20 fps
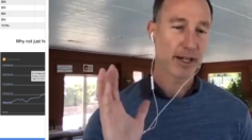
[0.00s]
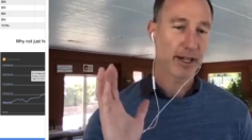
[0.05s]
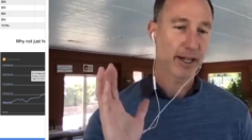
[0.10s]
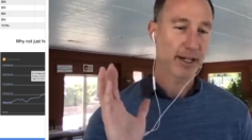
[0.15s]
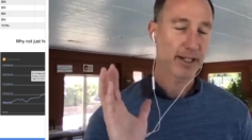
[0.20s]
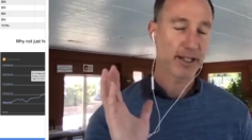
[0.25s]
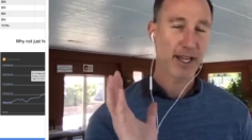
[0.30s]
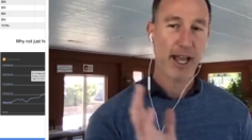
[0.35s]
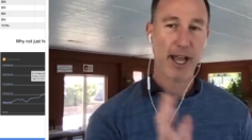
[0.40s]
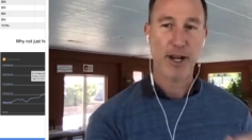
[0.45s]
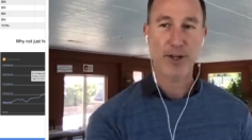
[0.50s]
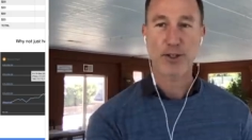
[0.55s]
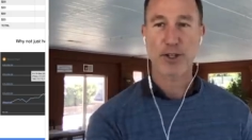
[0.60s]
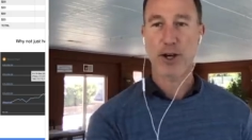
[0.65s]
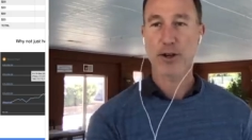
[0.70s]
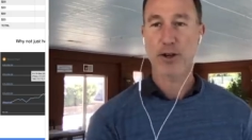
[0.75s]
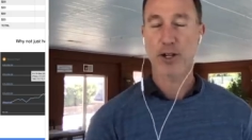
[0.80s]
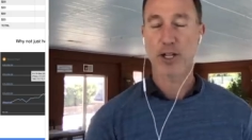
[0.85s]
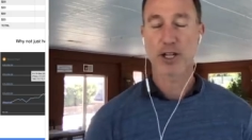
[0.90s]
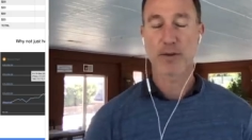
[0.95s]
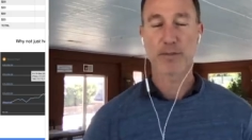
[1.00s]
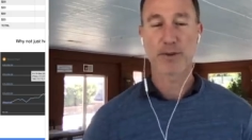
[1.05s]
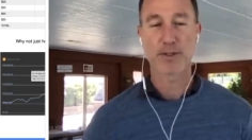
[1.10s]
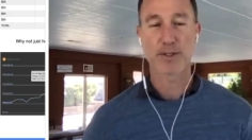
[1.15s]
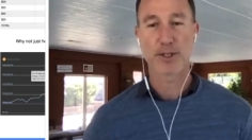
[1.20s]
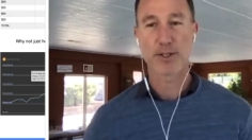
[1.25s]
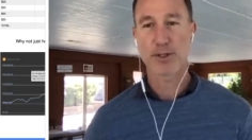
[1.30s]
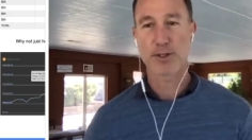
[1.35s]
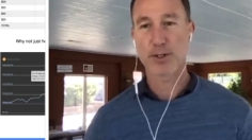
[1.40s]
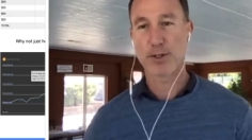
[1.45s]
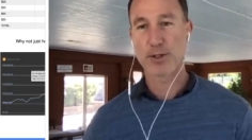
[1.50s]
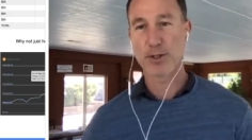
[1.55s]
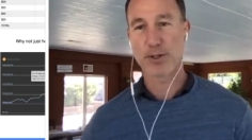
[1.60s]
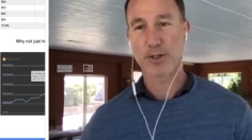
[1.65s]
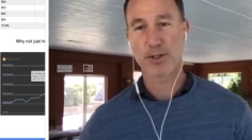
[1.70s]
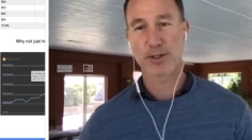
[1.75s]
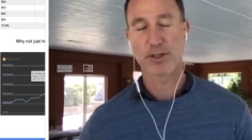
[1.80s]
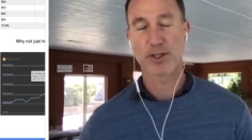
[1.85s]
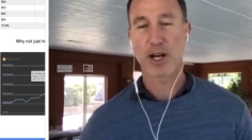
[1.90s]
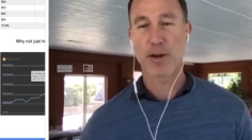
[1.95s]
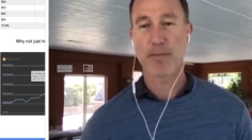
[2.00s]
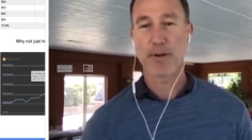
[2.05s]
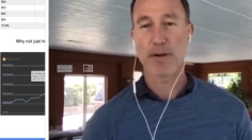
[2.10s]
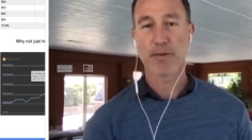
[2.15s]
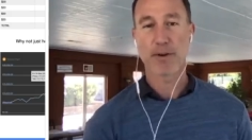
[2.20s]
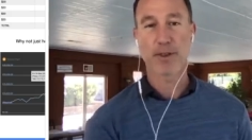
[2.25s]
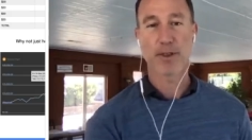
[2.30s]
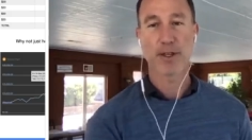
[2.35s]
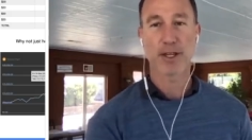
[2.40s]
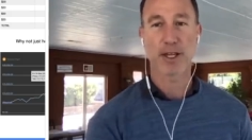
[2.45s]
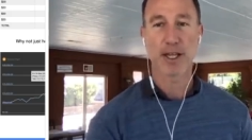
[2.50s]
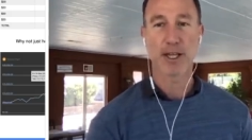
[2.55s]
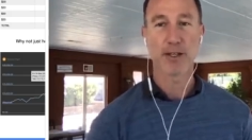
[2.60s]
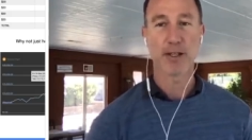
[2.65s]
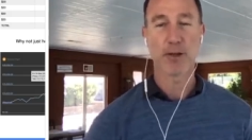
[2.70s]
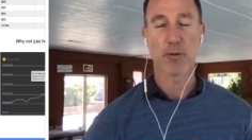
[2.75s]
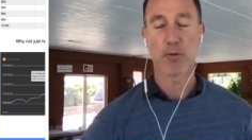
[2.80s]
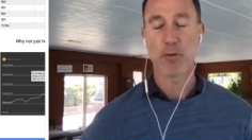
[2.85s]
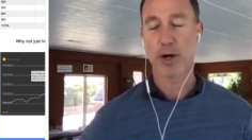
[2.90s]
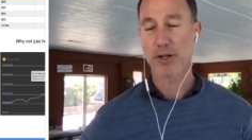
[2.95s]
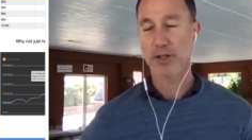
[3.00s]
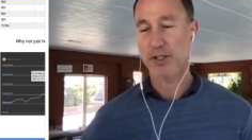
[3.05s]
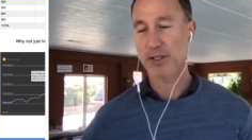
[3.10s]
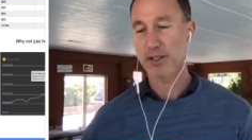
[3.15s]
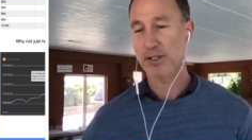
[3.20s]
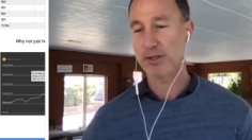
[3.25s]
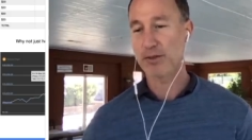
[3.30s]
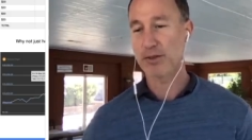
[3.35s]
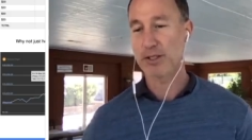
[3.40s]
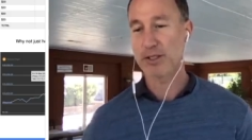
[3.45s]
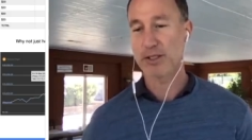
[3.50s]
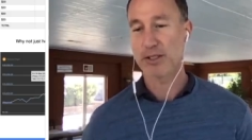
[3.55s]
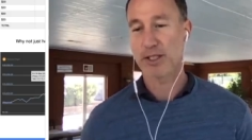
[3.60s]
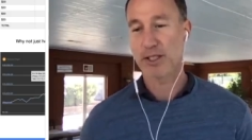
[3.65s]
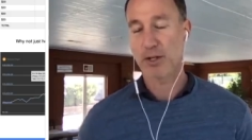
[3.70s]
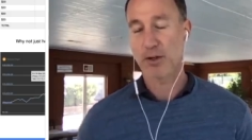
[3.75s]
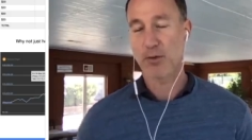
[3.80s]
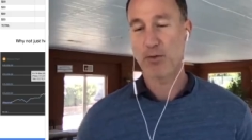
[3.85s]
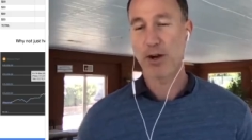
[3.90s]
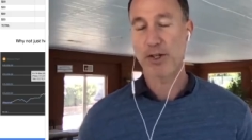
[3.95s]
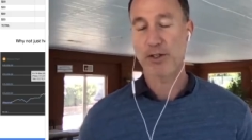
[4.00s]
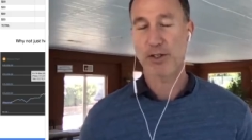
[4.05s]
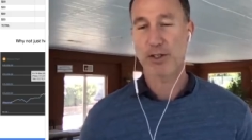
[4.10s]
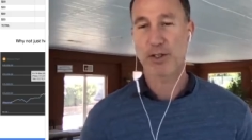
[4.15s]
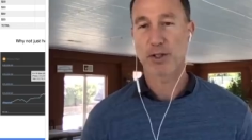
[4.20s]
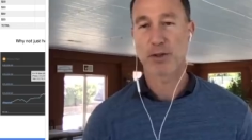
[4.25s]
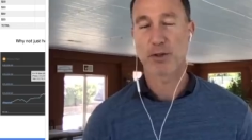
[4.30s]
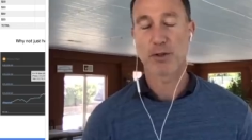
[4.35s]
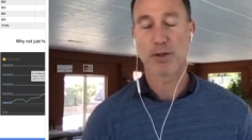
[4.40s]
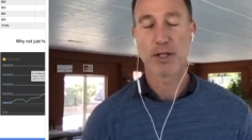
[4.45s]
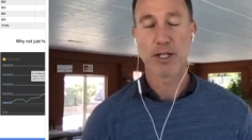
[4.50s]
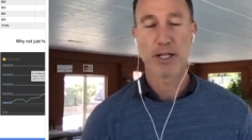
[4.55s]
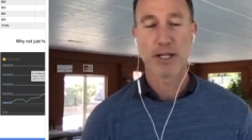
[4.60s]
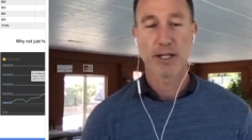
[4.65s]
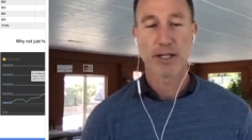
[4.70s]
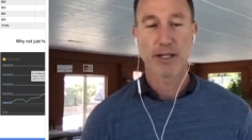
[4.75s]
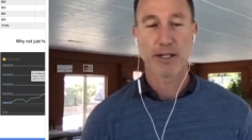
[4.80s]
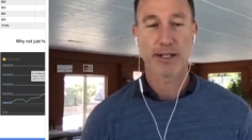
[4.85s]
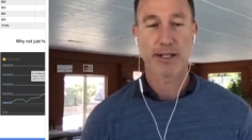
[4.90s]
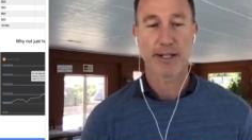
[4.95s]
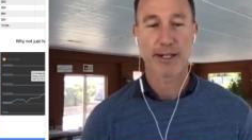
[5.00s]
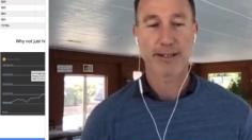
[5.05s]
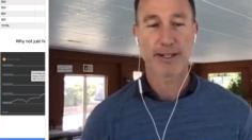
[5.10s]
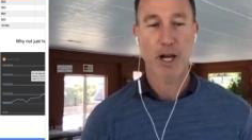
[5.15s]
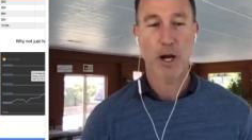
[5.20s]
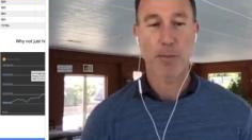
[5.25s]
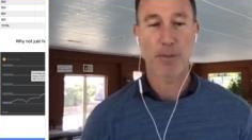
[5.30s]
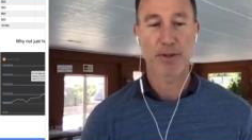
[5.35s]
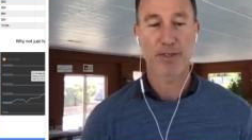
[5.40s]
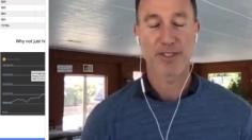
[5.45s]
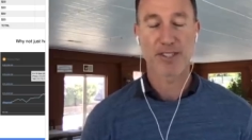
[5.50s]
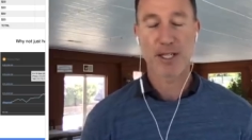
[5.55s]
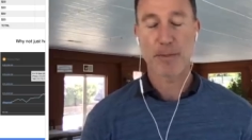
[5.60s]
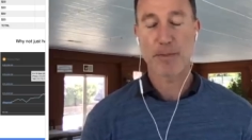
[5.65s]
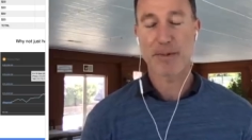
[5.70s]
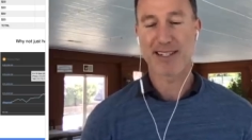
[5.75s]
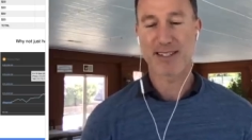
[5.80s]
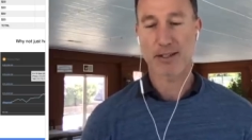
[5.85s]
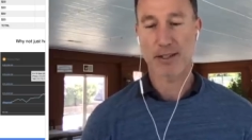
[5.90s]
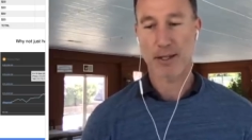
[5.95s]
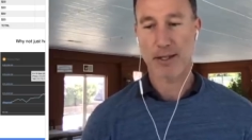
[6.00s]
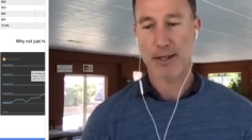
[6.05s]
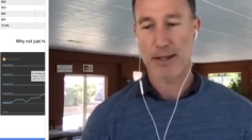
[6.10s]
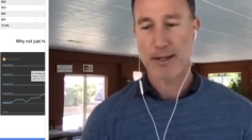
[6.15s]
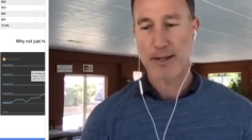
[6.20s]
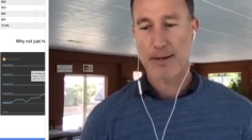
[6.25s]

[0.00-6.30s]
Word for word: uh, cash out all our positions and just dump everything in and watch it, uh, you know, watch it go uh, down precipitously.